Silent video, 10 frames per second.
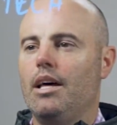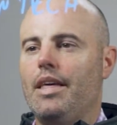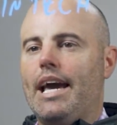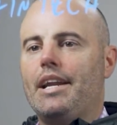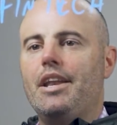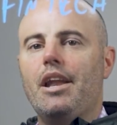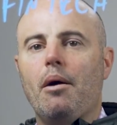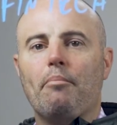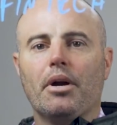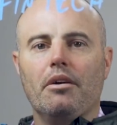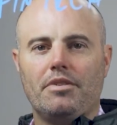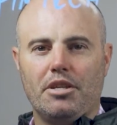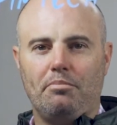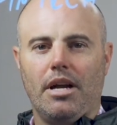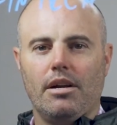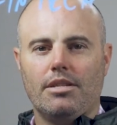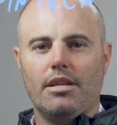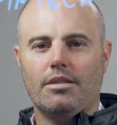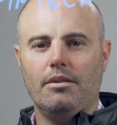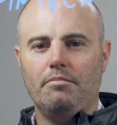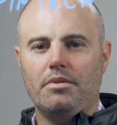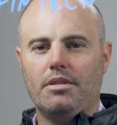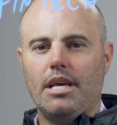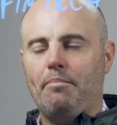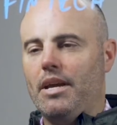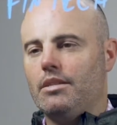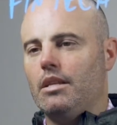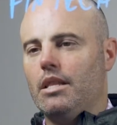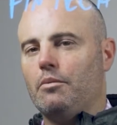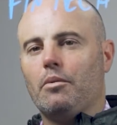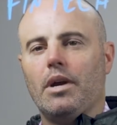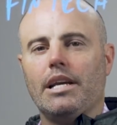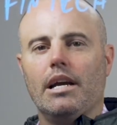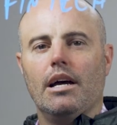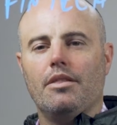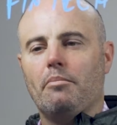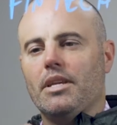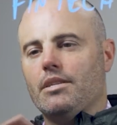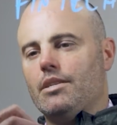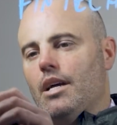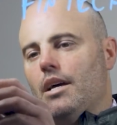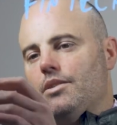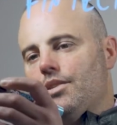they had a number of disparate systems that basically they were running their business on.